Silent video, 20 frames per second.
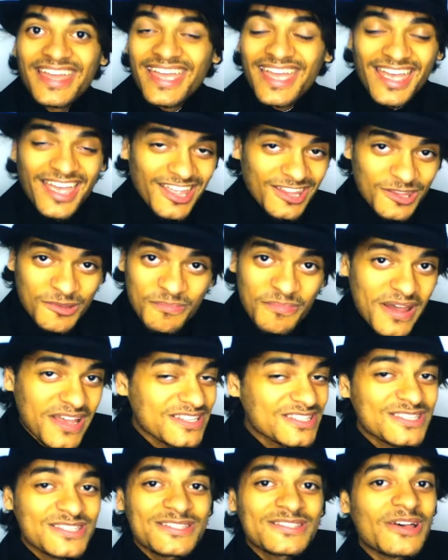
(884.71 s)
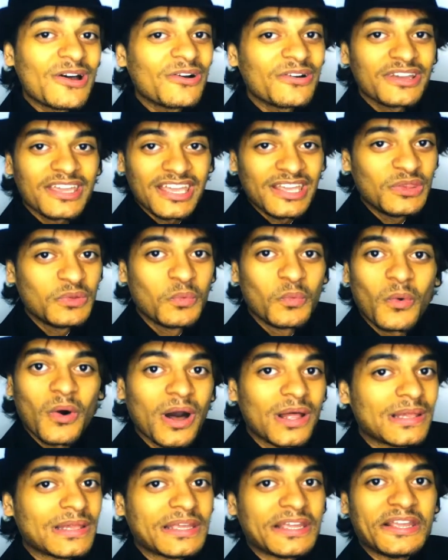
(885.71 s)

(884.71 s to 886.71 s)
and the best song in WALL-E,